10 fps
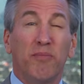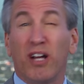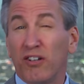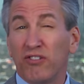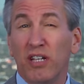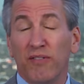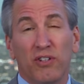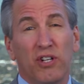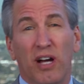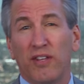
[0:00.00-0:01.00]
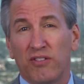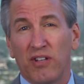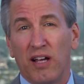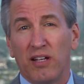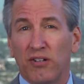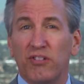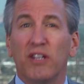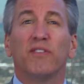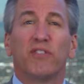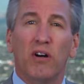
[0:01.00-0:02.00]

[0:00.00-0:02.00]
custody of a child that's not yours, give us a